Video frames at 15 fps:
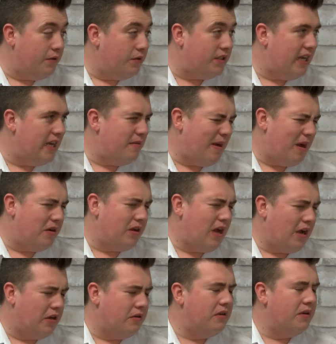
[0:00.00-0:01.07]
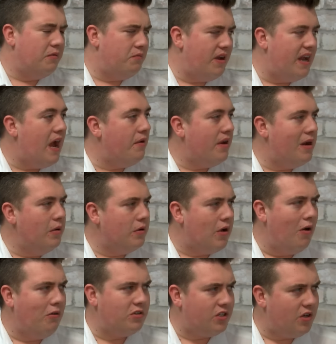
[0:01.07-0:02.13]
like you were saying about an out-and-out
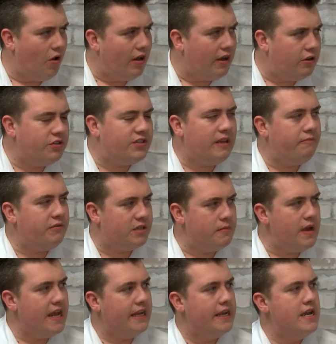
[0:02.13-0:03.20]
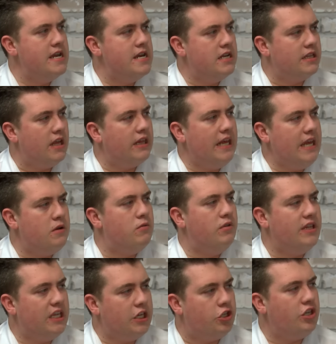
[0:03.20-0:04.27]
goal scorer, it does seem to me that League
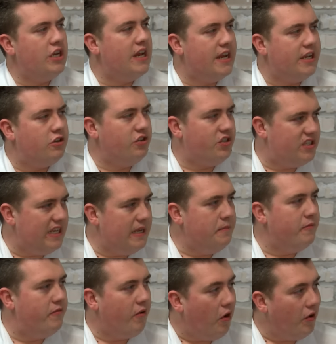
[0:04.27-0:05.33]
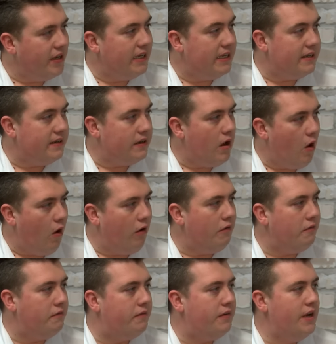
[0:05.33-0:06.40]
One this year does seem void
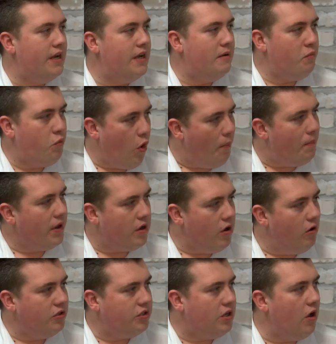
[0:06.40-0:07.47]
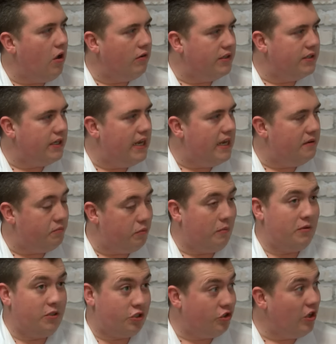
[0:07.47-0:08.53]
of proper goal scorers,
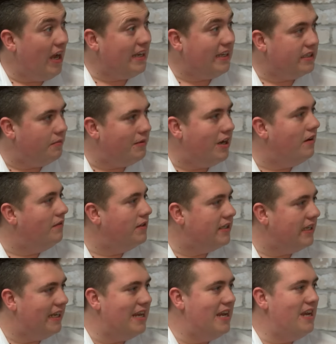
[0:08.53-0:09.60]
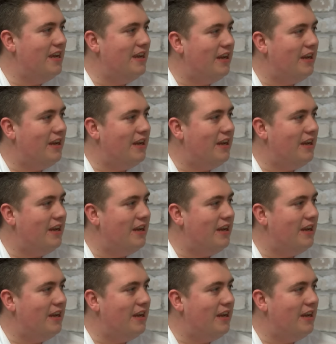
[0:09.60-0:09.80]
proper strikers. I mean, obviously,